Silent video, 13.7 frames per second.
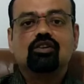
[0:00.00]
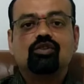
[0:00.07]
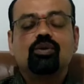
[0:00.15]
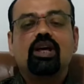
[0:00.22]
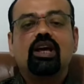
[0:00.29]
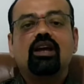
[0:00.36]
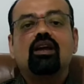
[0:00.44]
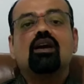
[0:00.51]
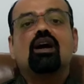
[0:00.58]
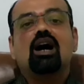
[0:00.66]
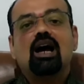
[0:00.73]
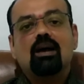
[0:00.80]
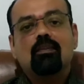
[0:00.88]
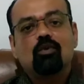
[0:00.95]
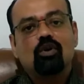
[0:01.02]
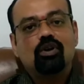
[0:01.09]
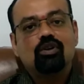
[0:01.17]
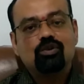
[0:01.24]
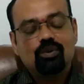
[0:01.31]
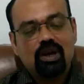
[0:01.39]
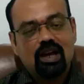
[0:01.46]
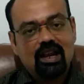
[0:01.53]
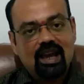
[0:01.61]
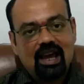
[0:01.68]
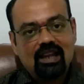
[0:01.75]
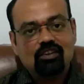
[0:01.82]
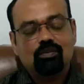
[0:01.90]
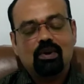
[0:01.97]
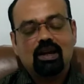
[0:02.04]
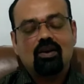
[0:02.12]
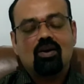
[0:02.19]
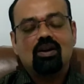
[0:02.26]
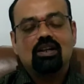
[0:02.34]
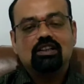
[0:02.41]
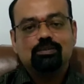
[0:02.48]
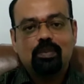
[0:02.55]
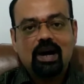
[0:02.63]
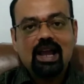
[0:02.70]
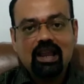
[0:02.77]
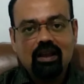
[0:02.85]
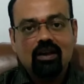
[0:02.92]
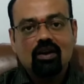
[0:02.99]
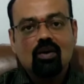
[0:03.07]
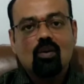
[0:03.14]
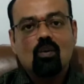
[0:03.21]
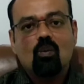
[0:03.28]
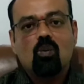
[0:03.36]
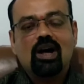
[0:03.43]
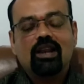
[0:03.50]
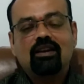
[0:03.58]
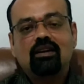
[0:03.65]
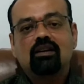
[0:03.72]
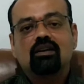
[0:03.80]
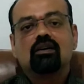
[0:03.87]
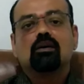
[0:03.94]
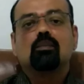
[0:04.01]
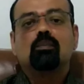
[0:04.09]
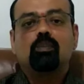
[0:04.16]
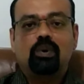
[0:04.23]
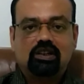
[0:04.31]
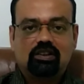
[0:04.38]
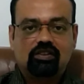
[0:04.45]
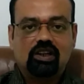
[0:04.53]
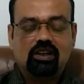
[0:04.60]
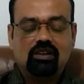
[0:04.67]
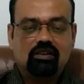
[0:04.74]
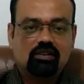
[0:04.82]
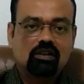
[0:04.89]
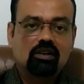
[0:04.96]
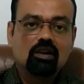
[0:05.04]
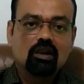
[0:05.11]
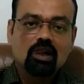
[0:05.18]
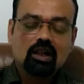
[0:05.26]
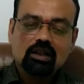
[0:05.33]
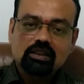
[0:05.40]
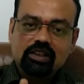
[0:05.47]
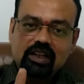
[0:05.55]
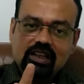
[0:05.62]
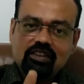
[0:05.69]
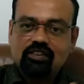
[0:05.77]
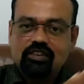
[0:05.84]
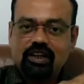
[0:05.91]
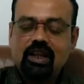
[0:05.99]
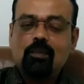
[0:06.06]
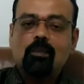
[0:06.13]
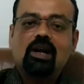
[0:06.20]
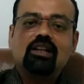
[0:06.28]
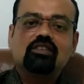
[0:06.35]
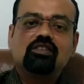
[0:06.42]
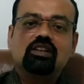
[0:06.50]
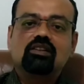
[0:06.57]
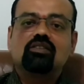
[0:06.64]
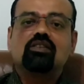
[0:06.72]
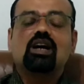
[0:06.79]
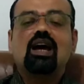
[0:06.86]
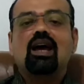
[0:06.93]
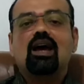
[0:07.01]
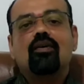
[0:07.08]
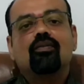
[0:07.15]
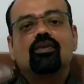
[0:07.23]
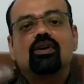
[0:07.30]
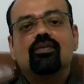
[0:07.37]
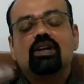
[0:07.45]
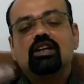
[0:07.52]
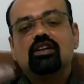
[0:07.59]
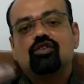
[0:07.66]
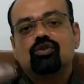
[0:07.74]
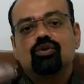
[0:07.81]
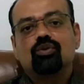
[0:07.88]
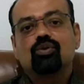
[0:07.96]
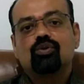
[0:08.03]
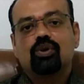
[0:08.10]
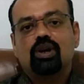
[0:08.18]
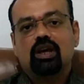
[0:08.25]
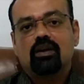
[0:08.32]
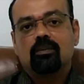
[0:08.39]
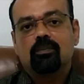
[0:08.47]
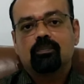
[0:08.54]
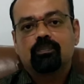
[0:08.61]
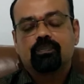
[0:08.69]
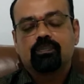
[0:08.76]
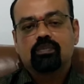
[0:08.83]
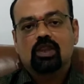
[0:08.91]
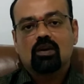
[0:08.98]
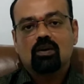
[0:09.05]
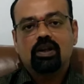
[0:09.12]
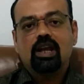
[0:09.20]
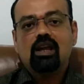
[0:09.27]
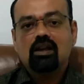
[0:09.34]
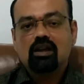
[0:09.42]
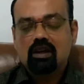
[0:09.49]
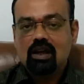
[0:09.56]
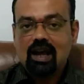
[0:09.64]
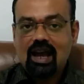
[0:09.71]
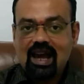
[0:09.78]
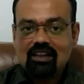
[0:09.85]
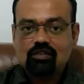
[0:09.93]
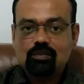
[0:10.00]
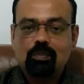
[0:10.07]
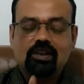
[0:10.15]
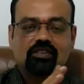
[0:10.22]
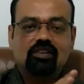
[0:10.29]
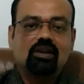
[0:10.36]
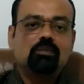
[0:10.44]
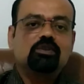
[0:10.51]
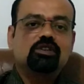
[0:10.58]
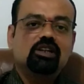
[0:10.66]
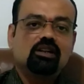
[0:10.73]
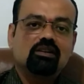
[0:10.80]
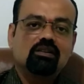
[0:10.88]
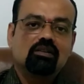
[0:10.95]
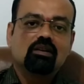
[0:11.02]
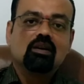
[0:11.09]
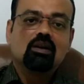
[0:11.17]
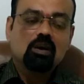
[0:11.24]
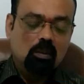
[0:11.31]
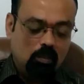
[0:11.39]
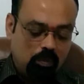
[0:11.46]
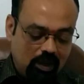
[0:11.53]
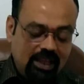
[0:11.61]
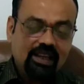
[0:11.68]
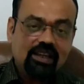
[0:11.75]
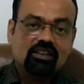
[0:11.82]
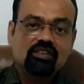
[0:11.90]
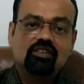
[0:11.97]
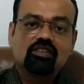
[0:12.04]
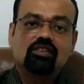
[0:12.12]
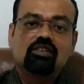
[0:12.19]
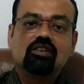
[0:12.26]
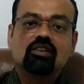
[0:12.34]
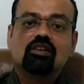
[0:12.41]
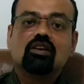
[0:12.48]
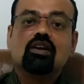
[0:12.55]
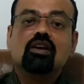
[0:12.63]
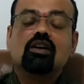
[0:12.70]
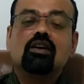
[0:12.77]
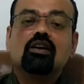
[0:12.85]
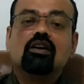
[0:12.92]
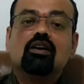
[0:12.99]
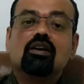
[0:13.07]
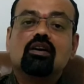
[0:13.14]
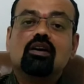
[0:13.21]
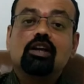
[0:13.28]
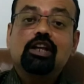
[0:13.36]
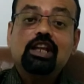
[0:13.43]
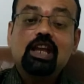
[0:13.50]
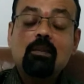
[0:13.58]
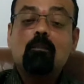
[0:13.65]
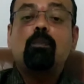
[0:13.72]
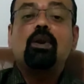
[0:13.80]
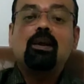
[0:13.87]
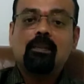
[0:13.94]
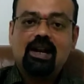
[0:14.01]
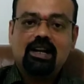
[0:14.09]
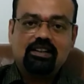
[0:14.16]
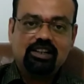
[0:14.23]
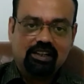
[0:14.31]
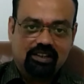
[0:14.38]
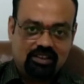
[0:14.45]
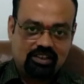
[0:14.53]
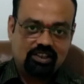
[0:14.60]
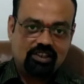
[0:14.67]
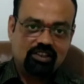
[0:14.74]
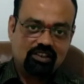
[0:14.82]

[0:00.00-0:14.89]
Today I am going to enhance my knowledge by 1%. These 3 medicines I have given it to you today, okay, as prescription. Please implement it